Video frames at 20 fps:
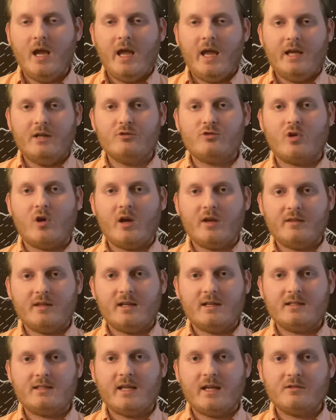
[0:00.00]
and drawing that
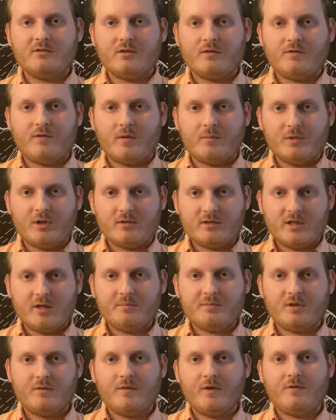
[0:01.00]
attention from your
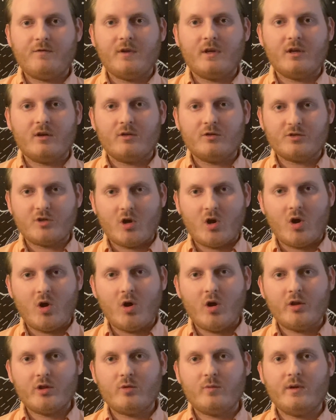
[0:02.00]
tips of your fingers
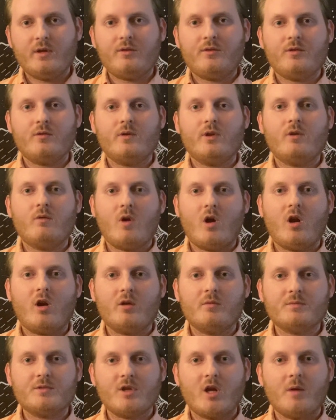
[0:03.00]
all the way through your
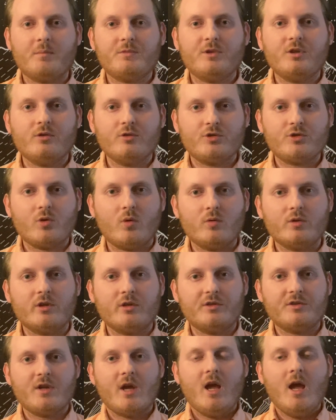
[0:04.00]
arms, up to your
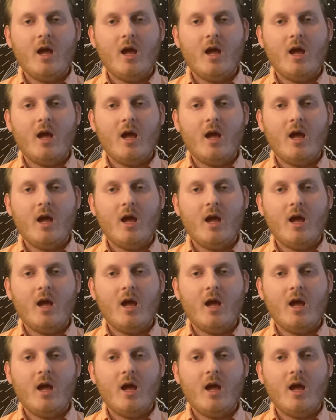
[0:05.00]
shoulders,